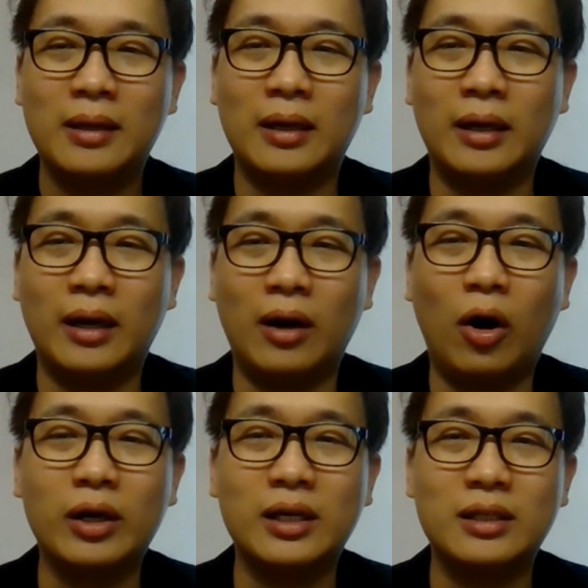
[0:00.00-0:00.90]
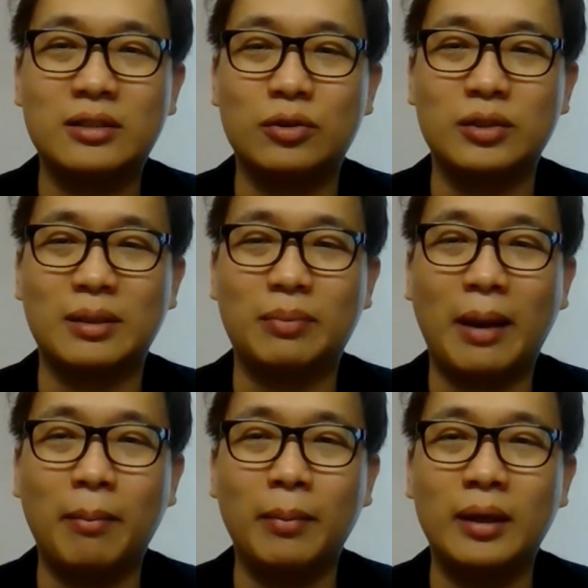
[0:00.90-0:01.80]
August to
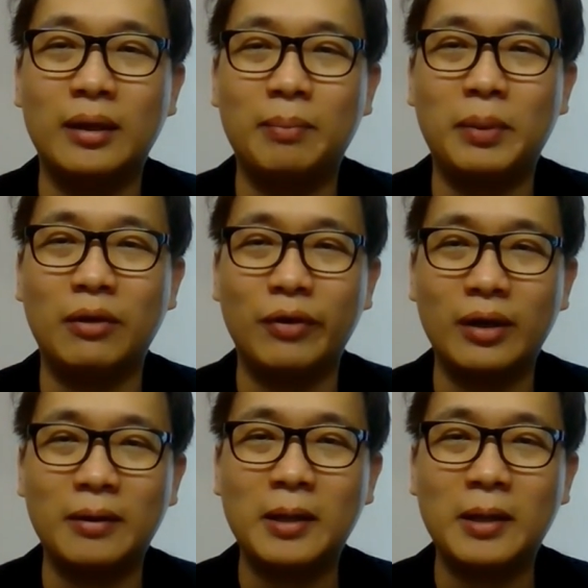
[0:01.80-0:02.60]
September period.